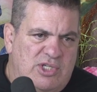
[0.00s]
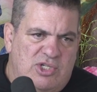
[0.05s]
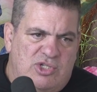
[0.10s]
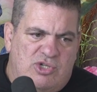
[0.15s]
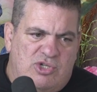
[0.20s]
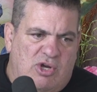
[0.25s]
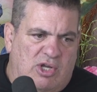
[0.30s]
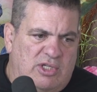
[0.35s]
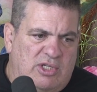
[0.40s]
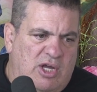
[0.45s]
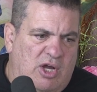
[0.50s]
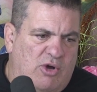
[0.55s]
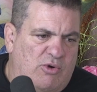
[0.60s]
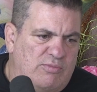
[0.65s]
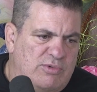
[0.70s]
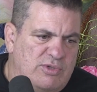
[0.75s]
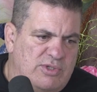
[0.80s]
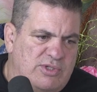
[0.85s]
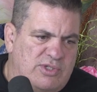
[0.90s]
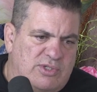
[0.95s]
We see each other
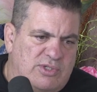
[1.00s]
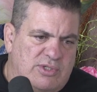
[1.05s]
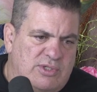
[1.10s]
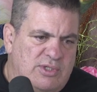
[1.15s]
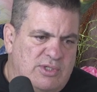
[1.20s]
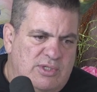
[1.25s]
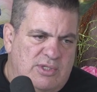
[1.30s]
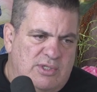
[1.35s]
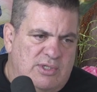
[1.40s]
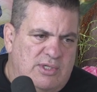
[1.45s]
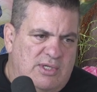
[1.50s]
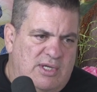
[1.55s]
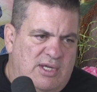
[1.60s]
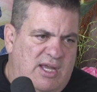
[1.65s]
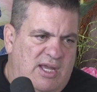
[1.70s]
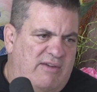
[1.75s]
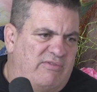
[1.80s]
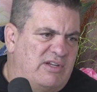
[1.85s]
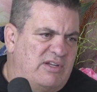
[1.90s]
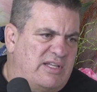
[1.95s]
almost
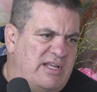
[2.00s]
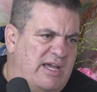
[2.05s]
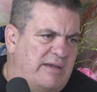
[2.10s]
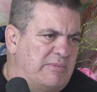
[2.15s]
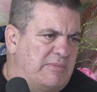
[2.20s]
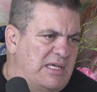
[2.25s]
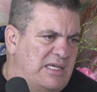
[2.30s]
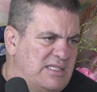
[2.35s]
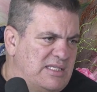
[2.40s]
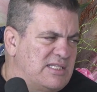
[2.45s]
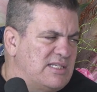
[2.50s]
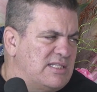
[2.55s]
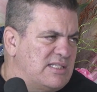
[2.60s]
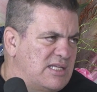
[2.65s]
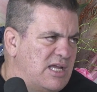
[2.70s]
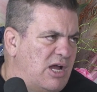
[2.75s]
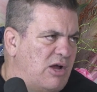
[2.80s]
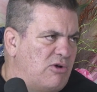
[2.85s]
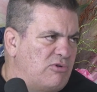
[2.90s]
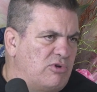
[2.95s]
every time he's
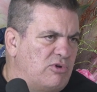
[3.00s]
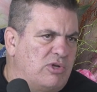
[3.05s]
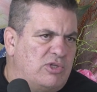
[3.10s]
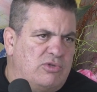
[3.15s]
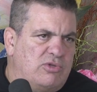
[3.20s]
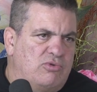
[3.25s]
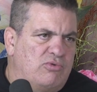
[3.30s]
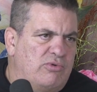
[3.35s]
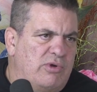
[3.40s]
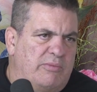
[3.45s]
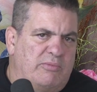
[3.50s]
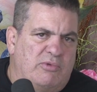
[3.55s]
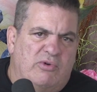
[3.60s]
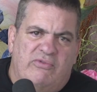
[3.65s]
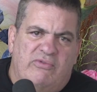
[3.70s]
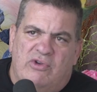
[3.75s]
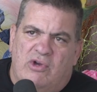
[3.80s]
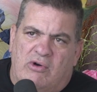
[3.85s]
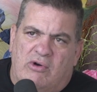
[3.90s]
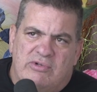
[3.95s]
in town, not doing a
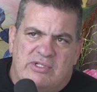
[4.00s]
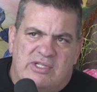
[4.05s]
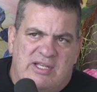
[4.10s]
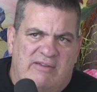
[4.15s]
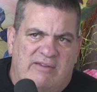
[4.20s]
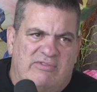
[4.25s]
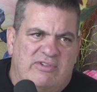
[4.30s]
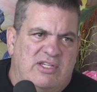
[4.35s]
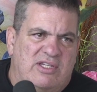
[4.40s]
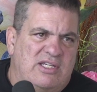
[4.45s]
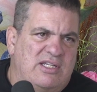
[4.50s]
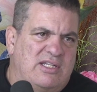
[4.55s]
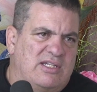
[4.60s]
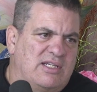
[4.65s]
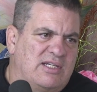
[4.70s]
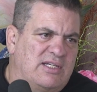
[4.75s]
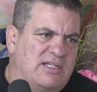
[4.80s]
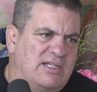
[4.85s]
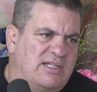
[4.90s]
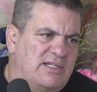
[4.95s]
movie, always have
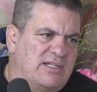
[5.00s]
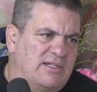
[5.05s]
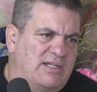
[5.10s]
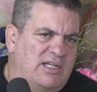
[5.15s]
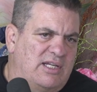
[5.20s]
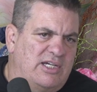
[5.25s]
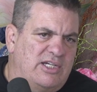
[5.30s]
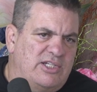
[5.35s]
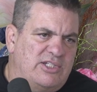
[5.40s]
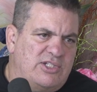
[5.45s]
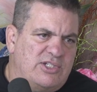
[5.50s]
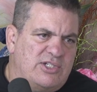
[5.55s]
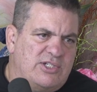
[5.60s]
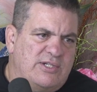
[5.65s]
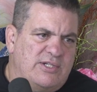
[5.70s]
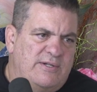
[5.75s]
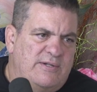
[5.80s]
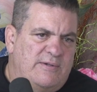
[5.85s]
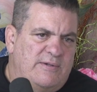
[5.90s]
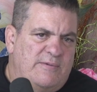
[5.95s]
dinner,
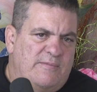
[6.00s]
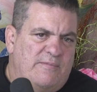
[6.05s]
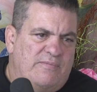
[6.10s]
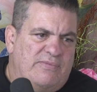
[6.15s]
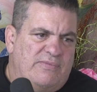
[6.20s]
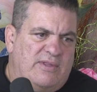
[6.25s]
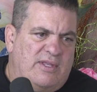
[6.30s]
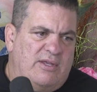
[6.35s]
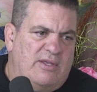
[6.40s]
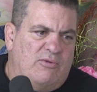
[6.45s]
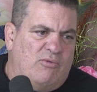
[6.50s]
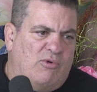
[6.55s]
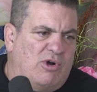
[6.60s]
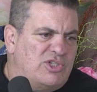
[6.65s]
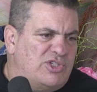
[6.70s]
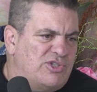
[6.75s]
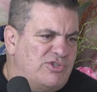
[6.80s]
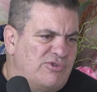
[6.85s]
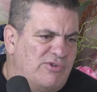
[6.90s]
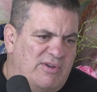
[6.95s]
lunch, and
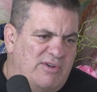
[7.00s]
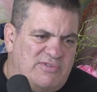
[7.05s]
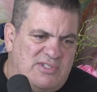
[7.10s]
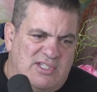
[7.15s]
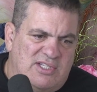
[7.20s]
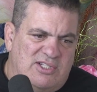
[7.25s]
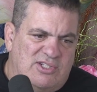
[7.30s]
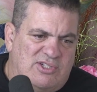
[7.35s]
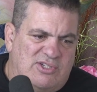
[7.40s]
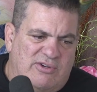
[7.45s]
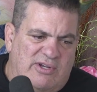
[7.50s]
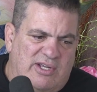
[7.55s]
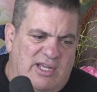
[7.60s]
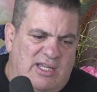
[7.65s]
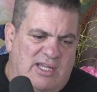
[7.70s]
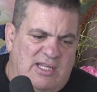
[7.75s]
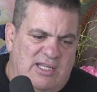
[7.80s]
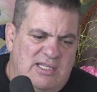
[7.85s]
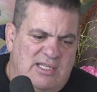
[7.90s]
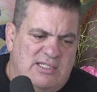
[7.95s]
watch UFC
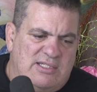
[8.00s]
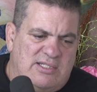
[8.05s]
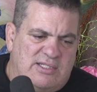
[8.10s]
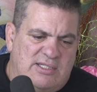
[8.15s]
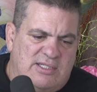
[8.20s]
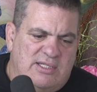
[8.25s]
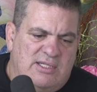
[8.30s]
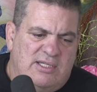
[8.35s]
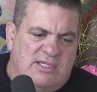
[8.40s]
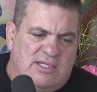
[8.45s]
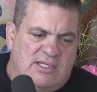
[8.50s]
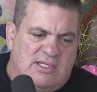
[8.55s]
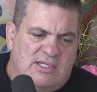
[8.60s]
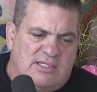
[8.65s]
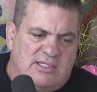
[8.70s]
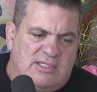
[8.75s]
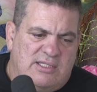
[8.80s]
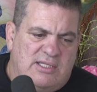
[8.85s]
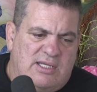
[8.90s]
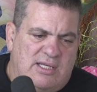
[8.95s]
together. He's
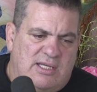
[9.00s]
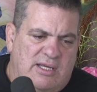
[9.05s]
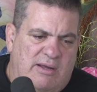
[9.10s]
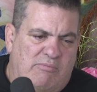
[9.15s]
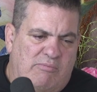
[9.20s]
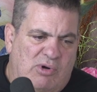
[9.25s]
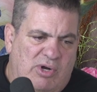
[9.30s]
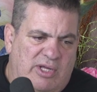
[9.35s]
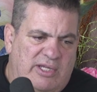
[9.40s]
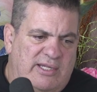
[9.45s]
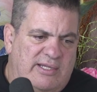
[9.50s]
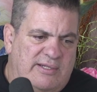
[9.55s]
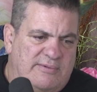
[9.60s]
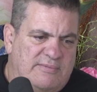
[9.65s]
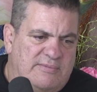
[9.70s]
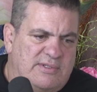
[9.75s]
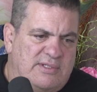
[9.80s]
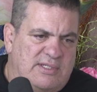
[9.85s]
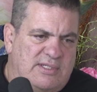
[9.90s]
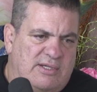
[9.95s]
a
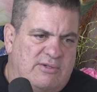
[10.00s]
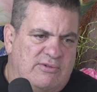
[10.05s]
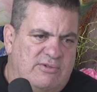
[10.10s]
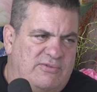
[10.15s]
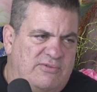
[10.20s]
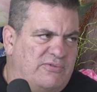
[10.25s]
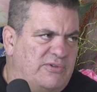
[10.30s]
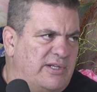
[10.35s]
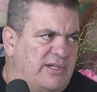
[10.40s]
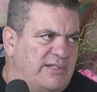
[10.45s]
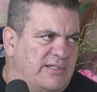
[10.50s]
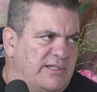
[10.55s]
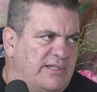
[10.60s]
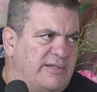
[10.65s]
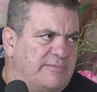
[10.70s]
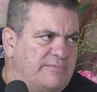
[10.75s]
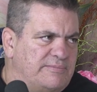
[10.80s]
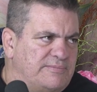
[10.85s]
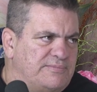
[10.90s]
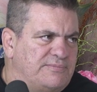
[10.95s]
brother. He's a good friend.
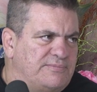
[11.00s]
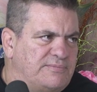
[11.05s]
Yeah.